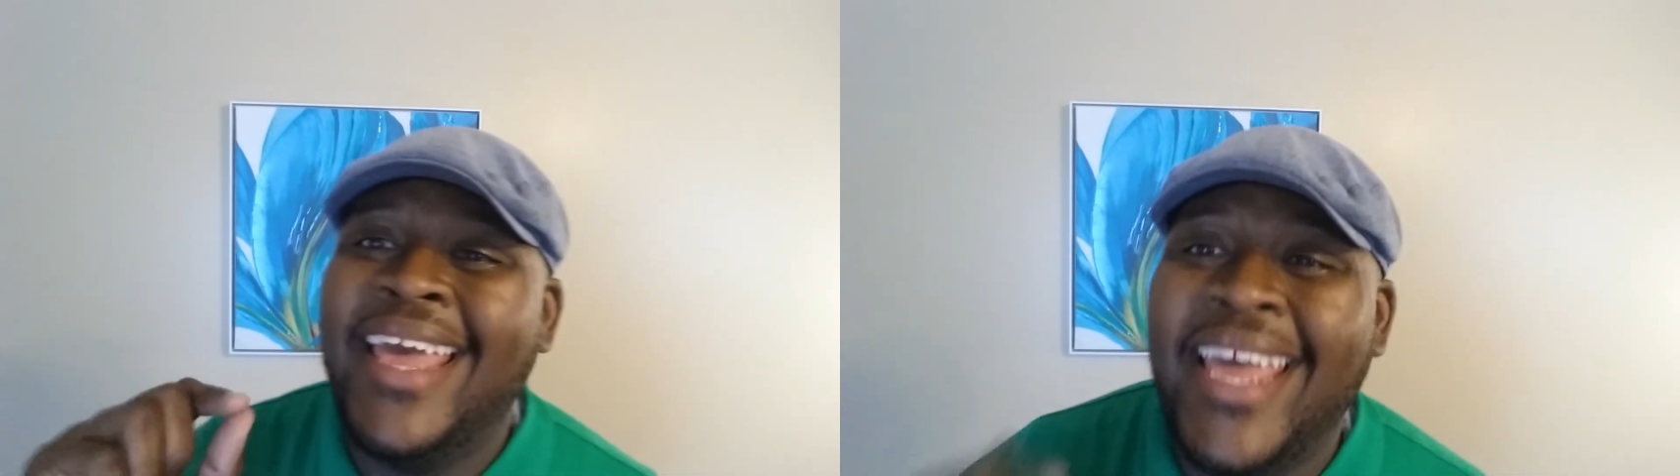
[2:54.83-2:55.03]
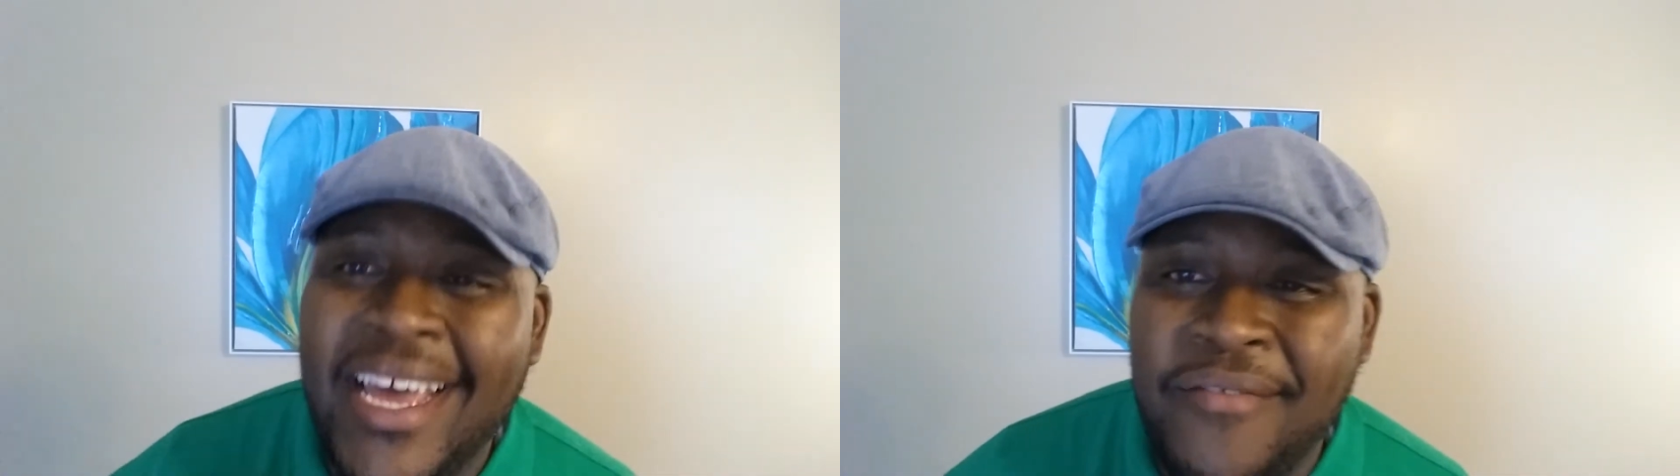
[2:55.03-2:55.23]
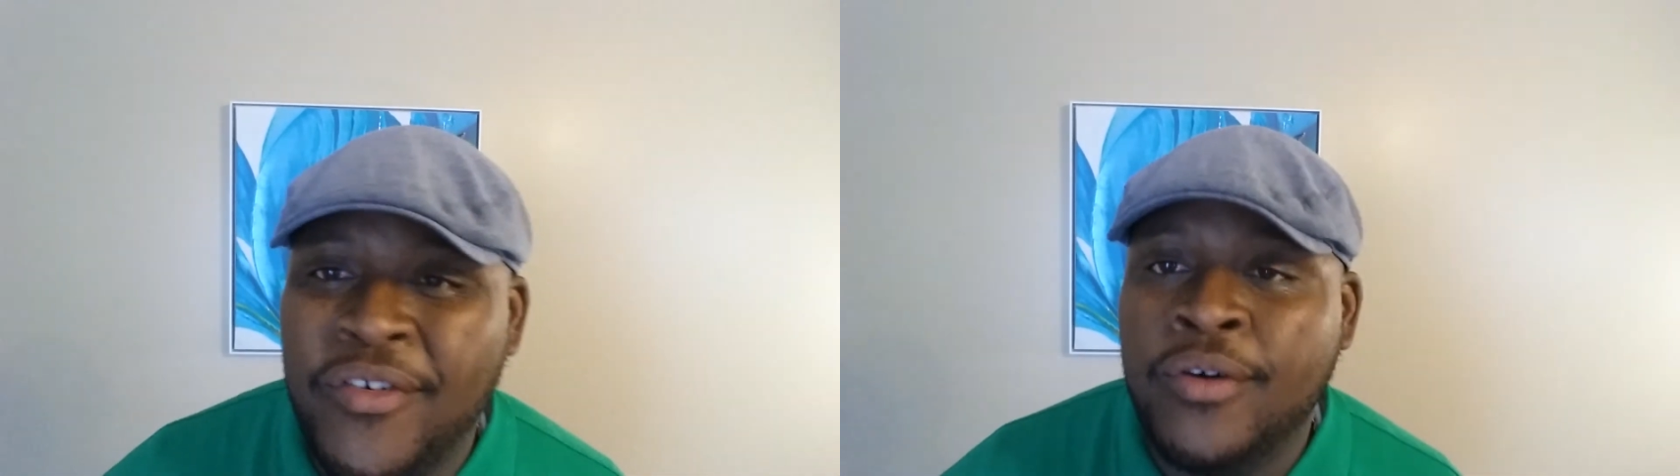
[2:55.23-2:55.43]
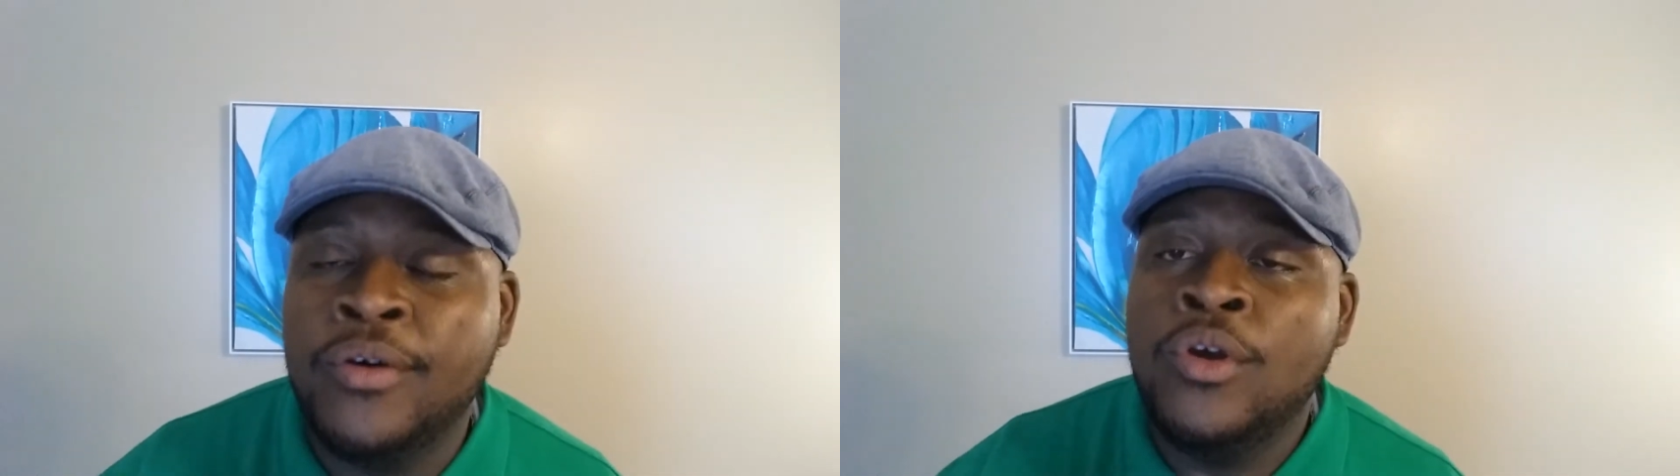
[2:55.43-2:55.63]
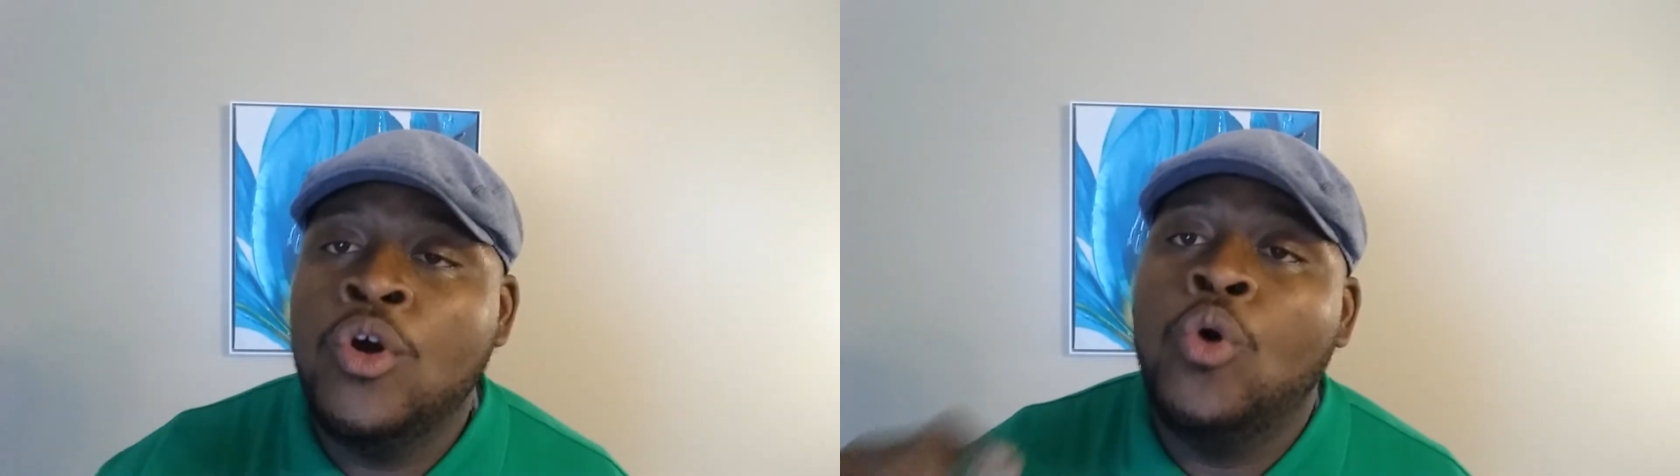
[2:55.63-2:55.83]
ever
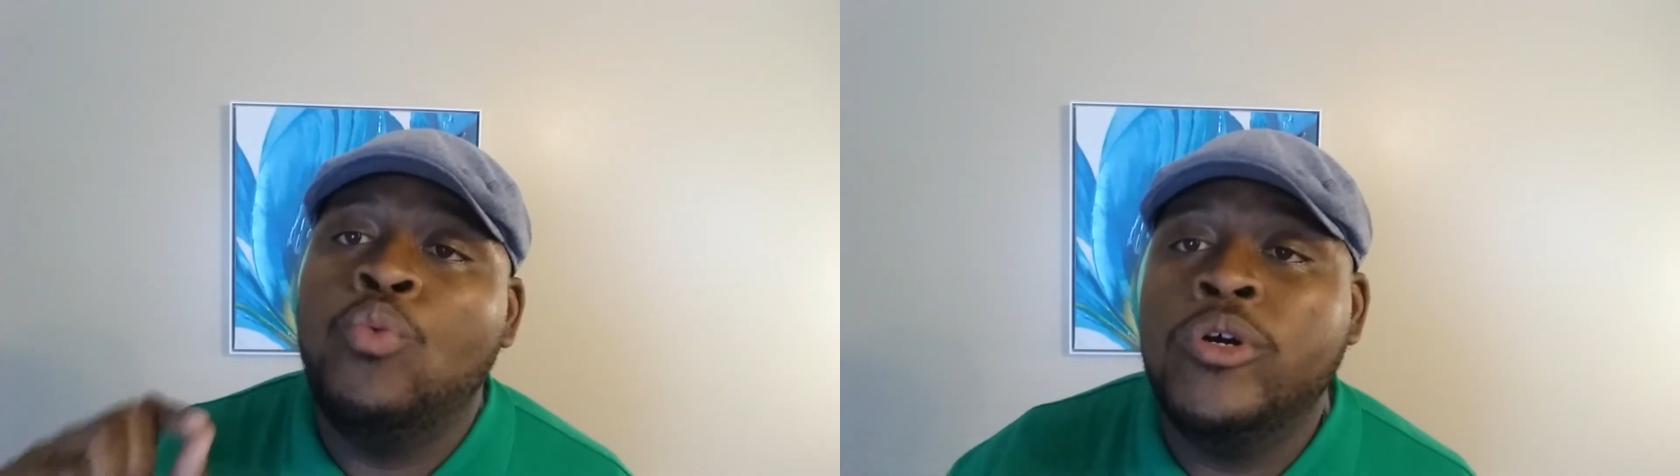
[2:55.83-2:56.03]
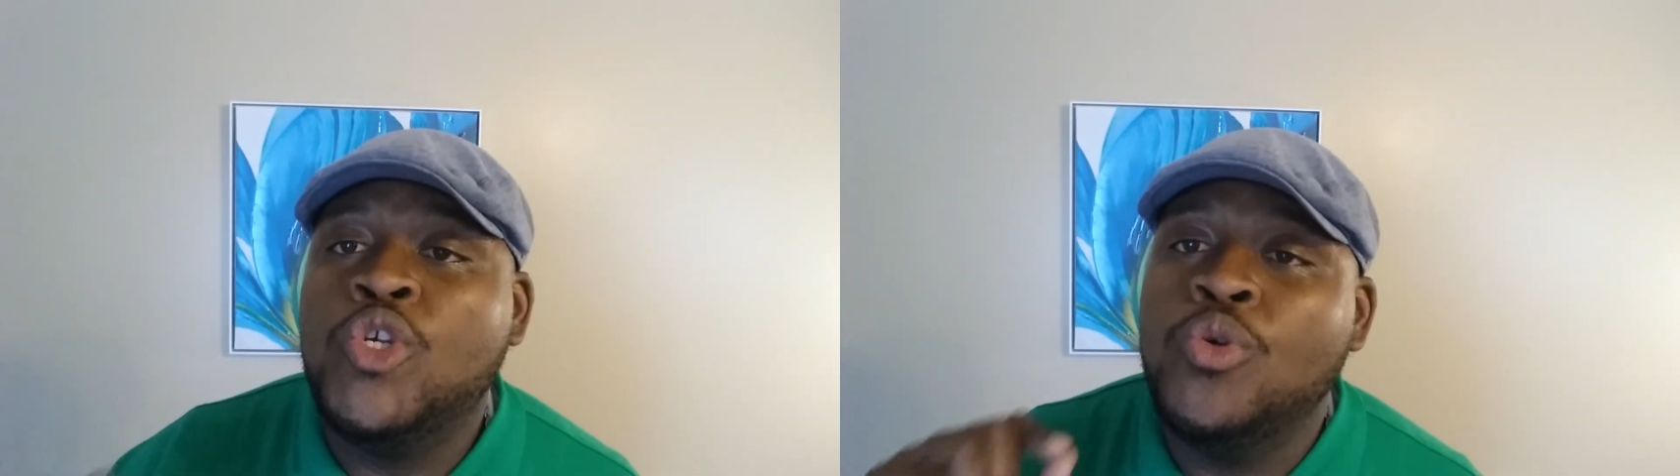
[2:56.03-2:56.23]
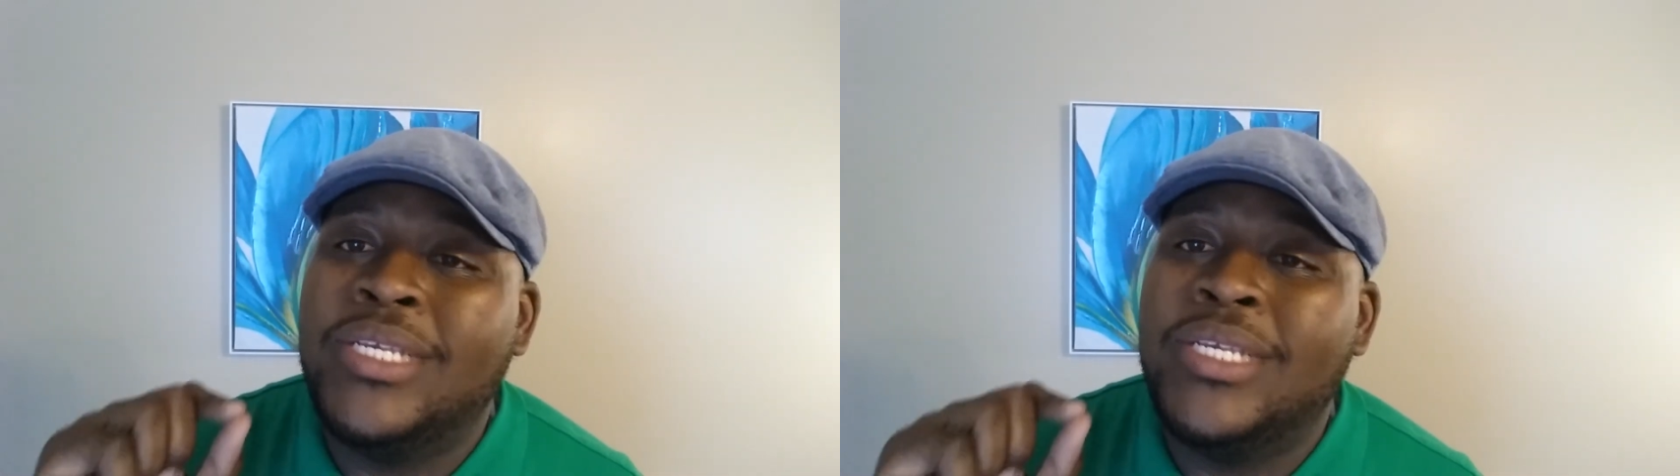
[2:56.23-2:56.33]
want you